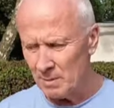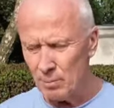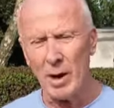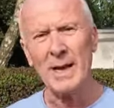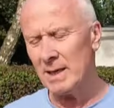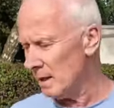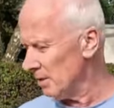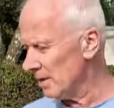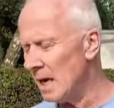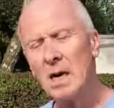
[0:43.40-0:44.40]
brake
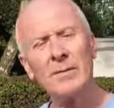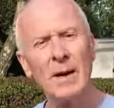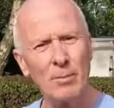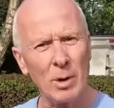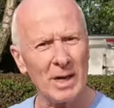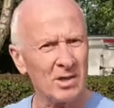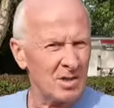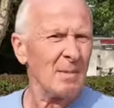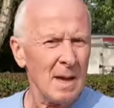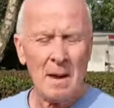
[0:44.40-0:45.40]
and the Caravan brakes,